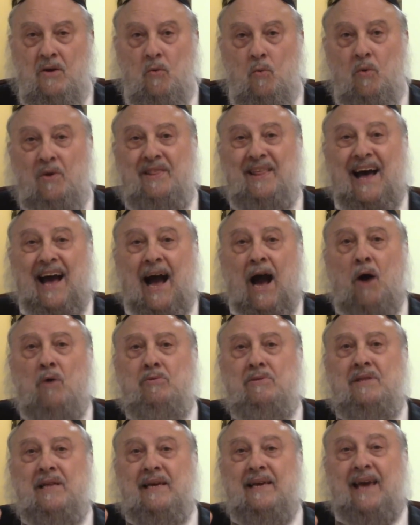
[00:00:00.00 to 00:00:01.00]

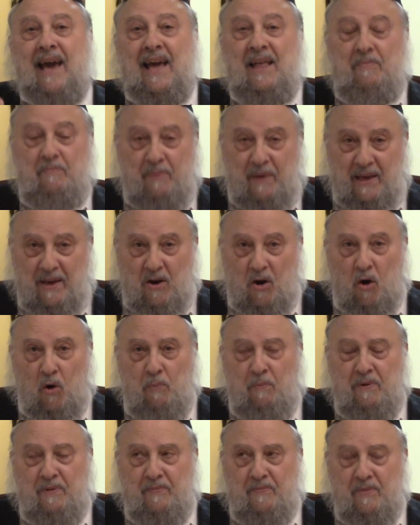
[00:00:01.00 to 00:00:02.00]
without the gate being
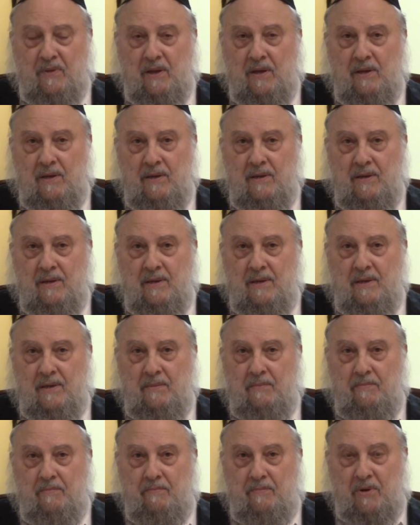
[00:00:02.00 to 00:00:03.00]
opened,
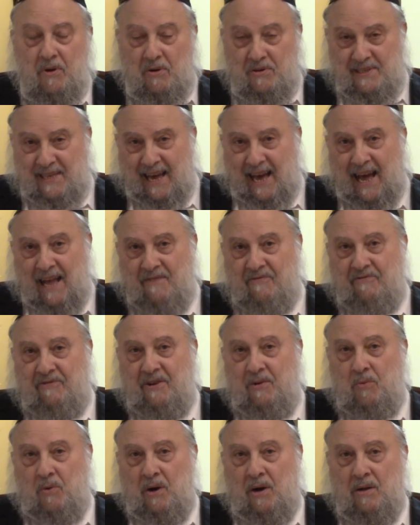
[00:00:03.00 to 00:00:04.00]
because they had free
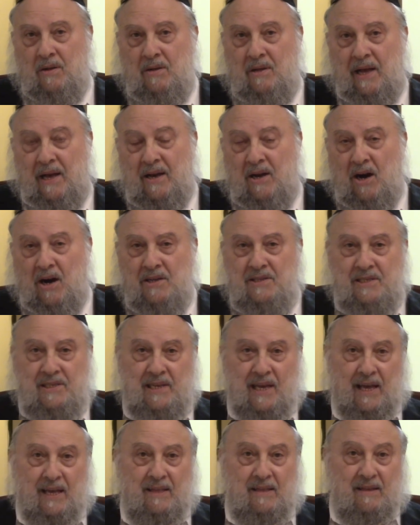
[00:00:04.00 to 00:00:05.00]
will, and God
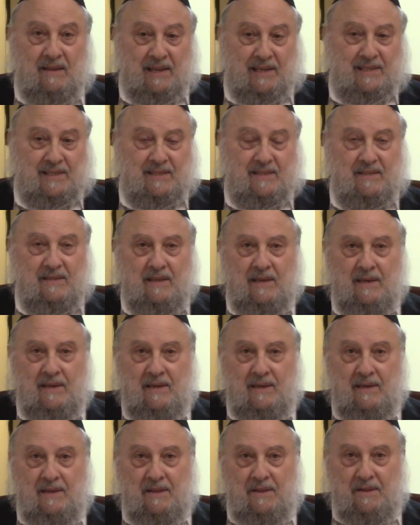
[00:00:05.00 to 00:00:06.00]
said, listen,
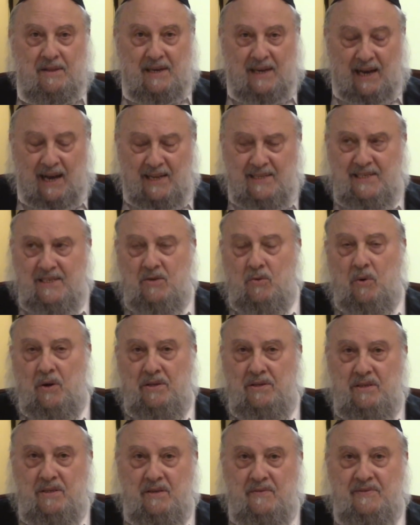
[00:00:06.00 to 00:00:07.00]
the
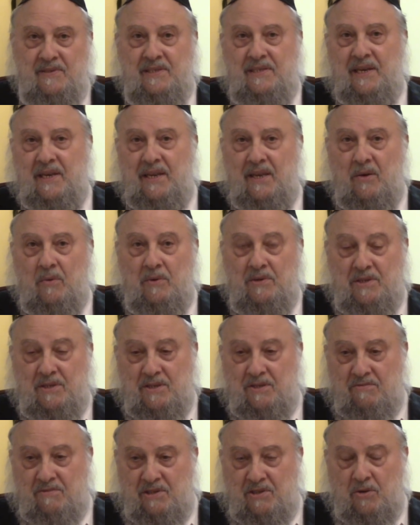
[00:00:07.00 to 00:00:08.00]
consequences of sinning, which
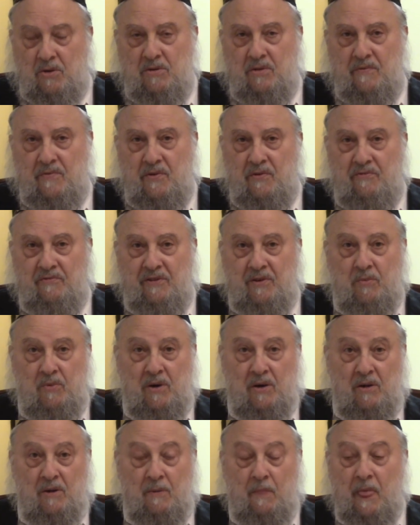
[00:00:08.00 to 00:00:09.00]
is a result of your free
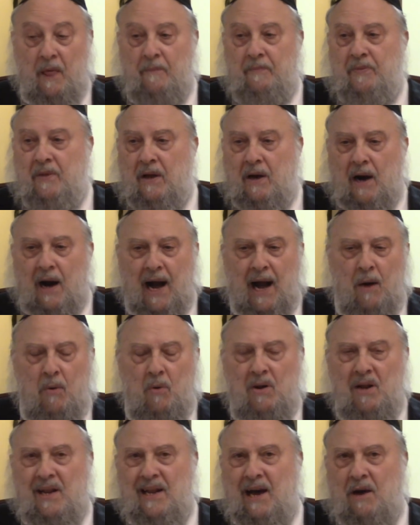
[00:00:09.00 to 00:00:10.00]
will, I
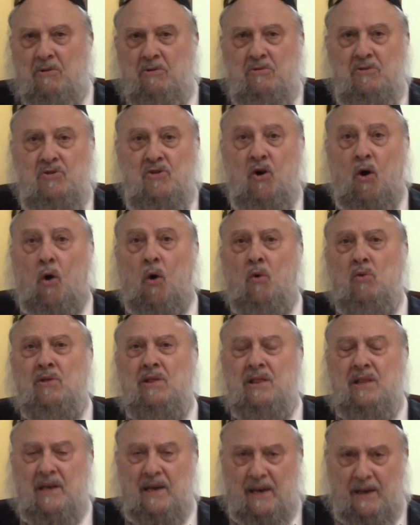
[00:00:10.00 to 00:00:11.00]
will allow you
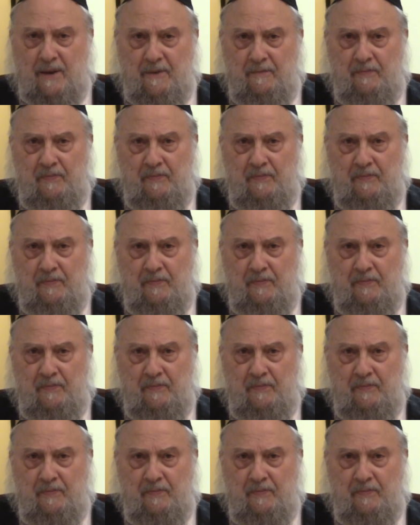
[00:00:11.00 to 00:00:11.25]
totally